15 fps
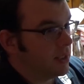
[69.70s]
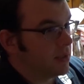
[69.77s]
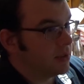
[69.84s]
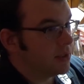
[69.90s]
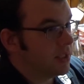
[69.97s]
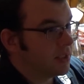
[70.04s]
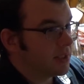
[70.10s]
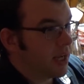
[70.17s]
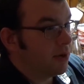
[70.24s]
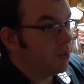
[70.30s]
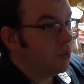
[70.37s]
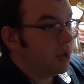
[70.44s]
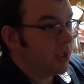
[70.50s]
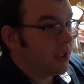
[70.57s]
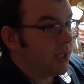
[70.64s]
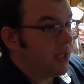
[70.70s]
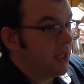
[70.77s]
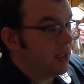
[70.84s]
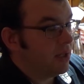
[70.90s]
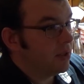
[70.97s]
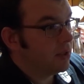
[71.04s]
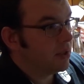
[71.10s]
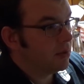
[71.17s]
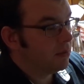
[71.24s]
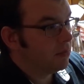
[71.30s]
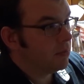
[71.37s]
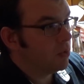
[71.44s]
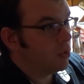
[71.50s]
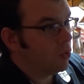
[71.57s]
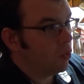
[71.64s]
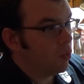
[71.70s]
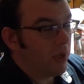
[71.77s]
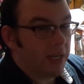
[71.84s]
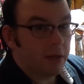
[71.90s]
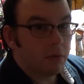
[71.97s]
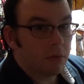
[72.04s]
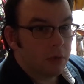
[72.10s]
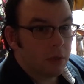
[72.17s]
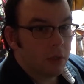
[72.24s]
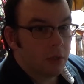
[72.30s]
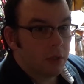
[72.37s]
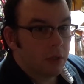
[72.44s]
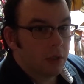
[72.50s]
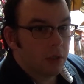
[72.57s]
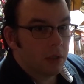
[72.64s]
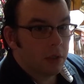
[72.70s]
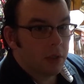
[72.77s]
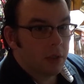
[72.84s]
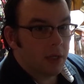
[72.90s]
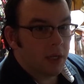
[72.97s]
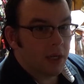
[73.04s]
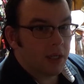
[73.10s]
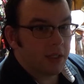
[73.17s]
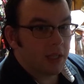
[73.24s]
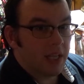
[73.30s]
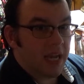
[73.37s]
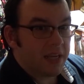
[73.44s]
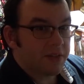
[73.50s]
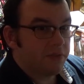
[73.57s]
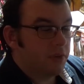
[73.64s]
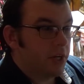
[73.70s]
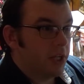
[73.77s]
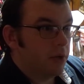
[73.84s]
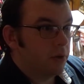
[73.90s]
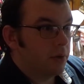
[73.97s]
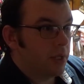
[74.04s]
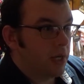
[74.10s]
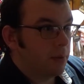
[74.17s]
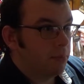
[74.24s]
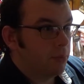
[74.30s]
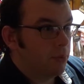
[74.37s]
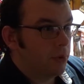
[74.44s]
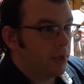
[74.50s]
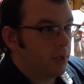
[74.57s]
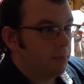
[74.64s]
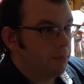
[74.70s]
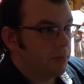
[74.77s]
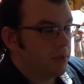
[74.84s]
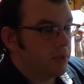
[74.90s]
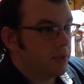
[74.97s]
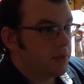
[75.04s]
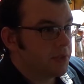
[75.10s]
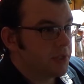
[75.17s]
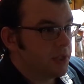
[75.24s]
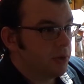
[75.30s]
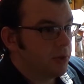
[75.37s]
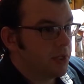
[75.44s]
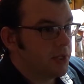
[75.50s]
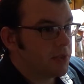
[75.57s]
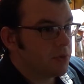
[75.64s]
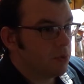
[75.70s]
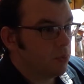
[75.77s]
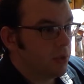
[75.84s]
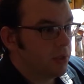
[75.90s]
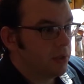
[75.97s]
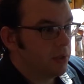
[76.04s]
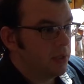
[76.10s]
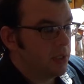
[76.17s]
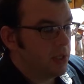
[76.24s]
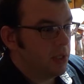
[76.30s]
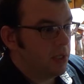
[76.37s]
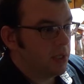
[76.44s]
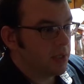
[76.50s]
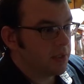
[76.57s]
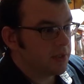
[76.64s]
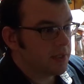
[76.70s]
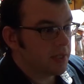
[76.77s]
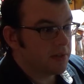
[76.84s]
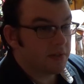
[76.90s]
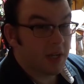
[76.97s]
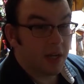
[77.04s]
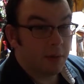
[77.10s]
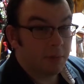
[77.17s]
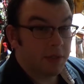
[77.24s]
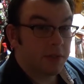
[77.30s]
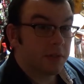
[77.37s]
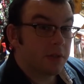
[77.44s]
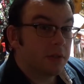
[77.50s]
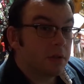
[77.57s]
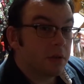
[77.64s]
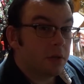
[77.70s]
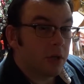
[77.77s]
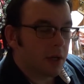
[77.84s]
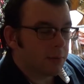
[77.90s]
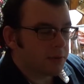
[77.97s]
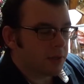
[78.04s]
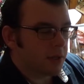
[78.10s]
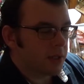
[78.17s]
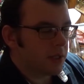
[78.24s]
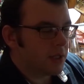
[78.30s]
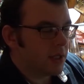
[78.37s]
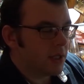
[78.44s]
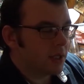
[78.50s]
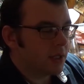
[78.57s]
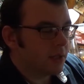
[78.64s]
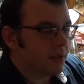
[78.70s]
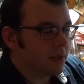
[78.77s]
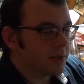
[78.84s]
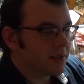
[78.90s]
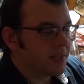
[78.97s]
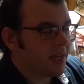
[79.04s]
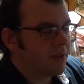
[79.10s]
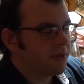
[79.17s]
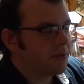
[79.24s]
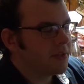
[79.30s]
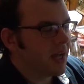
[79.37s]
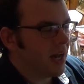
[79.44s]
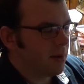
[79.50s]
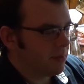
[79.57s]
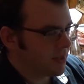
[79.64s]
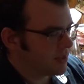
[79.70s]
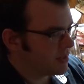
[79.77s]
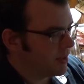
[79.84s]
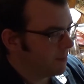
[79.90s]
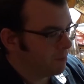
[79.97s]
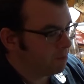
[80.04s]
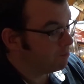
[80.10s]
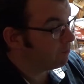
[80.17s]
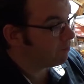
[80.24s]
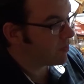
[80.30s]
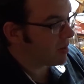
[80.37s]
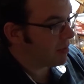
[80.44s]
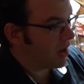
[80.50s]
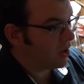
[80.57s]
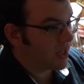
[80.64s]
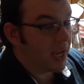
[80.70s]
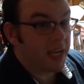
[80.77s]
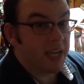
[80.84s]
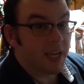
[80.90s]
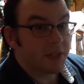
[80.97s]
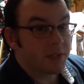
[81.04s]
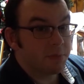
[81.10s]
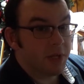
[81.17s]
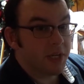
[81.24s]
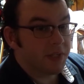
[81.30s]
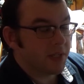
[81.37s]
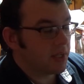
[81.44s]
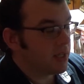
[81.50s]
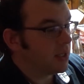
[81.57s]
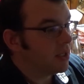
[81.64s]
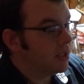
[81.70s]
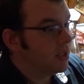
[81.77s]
since I really quit. The last video that I put up, the series with the Seth Thomas, or I'm sorry, the Seth Thomas. Apparently I can't speak today.